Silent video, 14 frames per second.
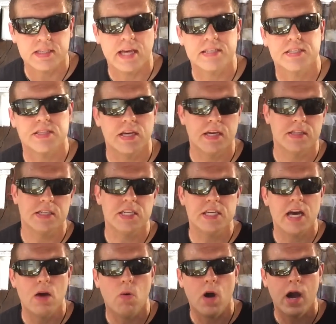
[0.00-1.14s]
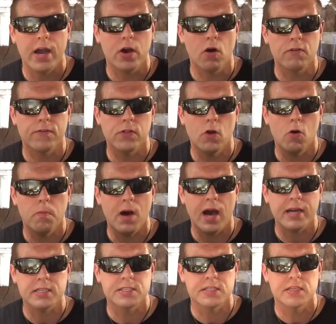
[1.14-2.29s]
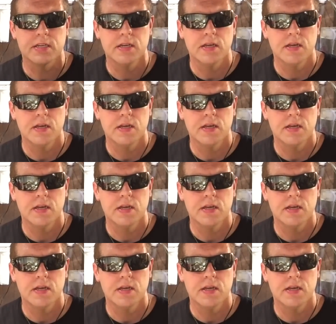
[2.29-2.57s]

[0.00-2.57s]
That's the DIY overflow box.